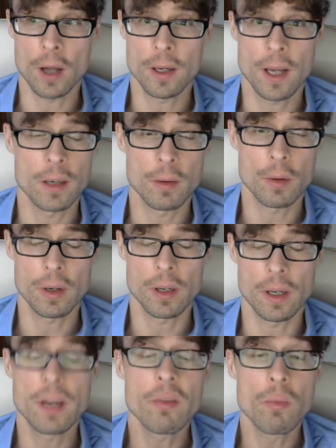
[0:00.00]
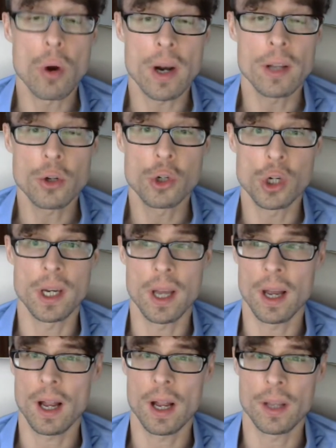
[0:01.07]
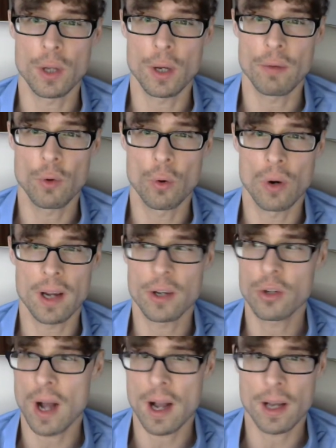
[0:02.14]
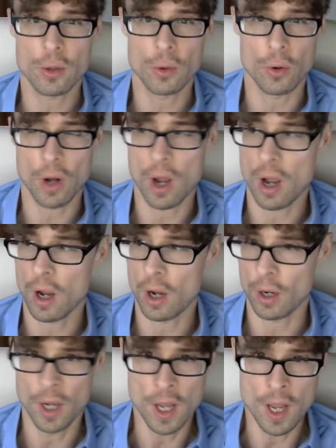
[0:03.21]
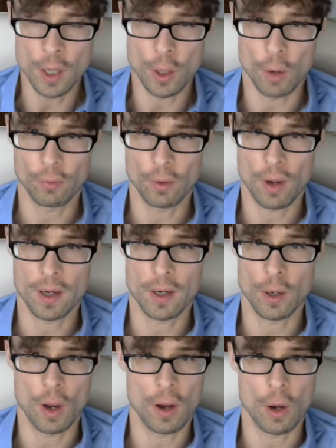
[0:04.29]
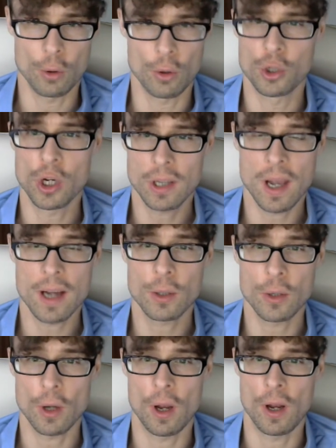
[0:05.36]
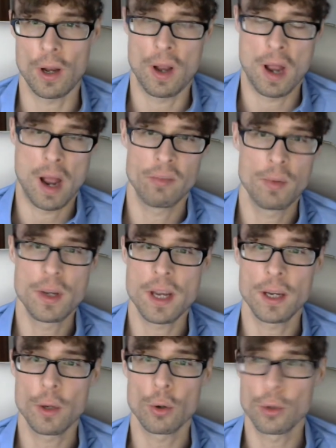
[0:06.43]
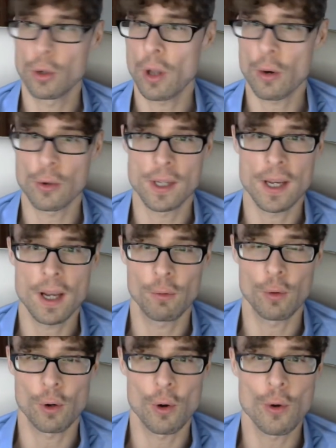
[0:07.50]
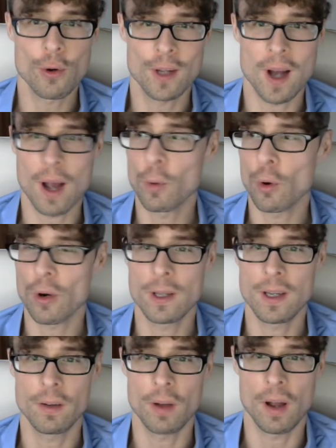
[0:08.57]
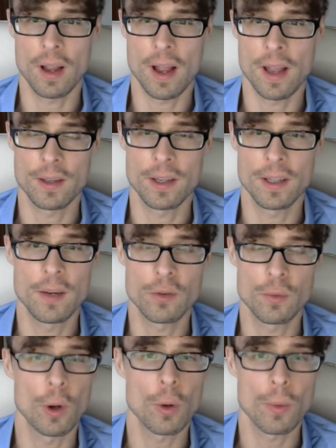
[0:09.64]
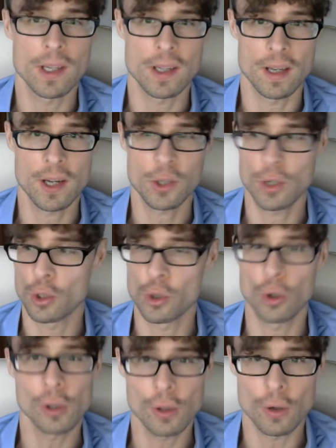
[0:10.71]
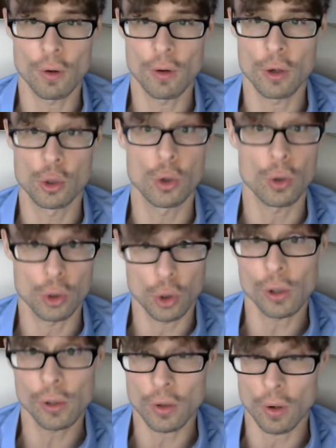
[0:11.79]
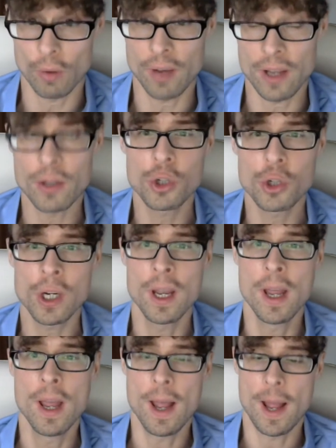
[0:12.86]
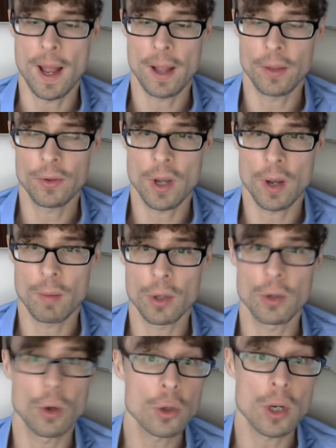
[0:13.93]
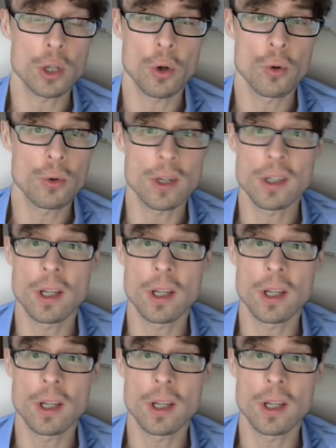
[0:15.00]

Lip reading: can give more energy. And if you're like tired or or you're jet lagged, I've been taking rhodiola rosea for a long time already, and it gives me always an extra jolt of energy. But it also has shown to extend